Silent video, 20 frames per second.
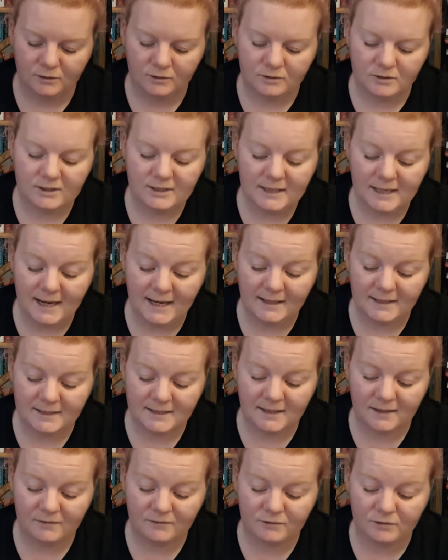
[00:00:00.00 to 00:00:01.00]

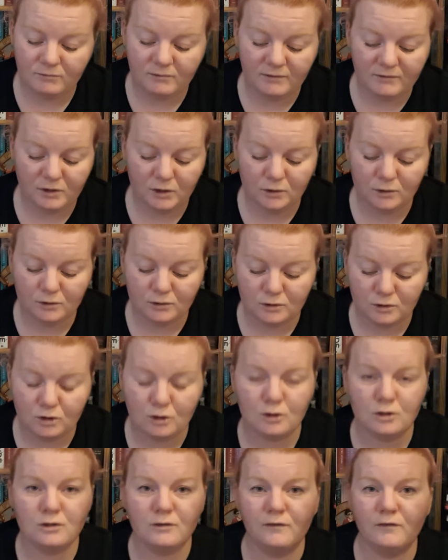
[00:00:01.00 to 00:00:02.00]
negative reviews
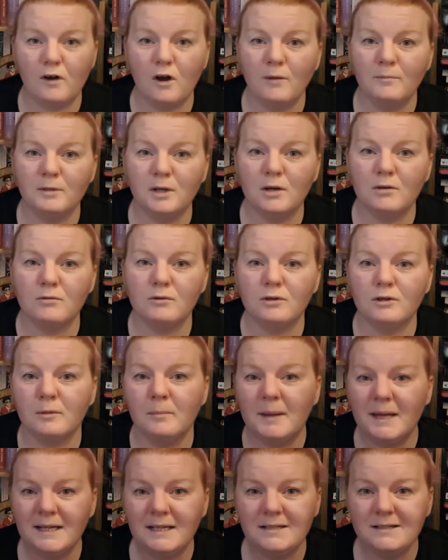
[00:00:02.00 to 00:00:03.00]
just to form your own
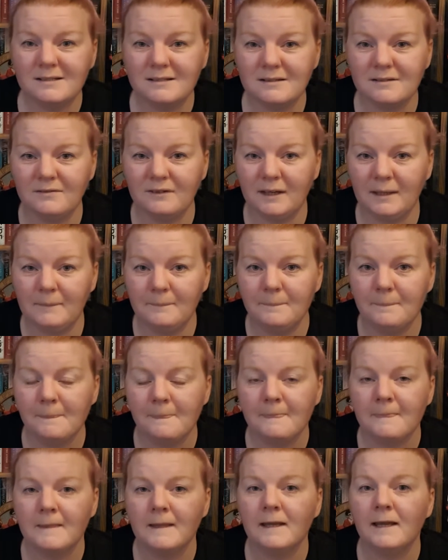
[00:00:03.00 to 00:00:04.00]
opinions of it?
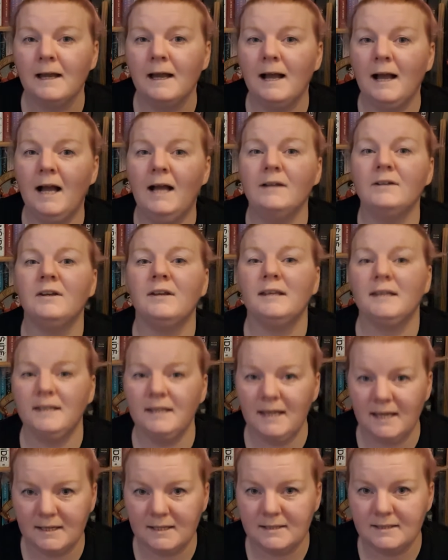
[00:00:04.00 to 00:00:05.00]
And
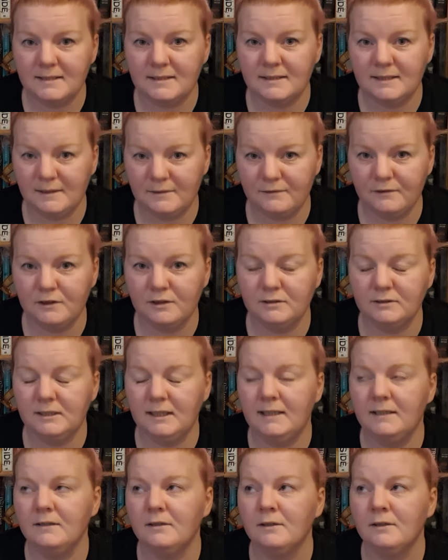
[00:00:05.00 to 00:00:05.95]
yes, definitely.